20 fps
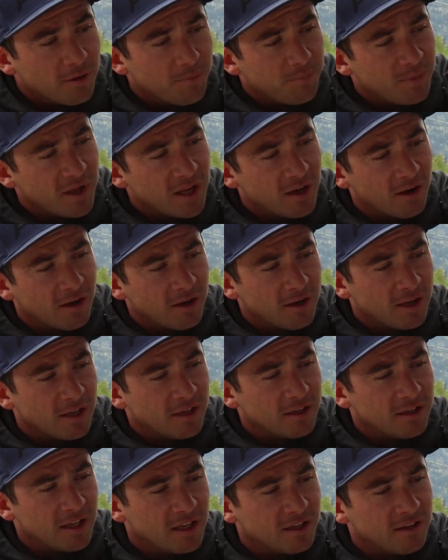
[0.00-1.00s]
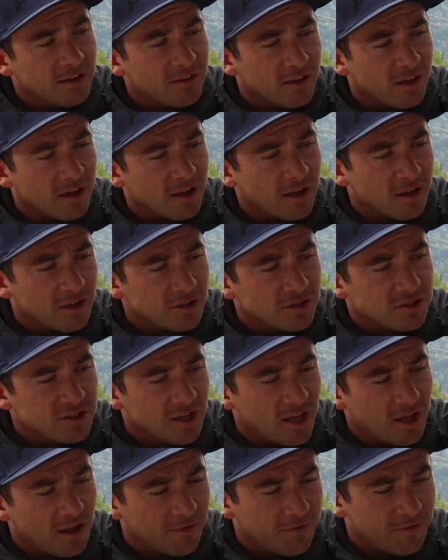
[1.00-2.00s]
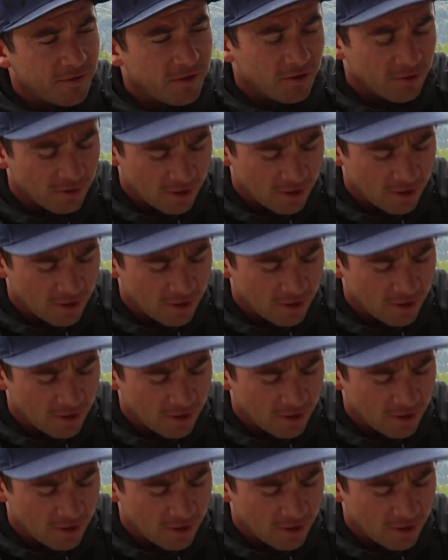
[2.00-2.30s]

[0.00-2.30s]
beaner into the shelf,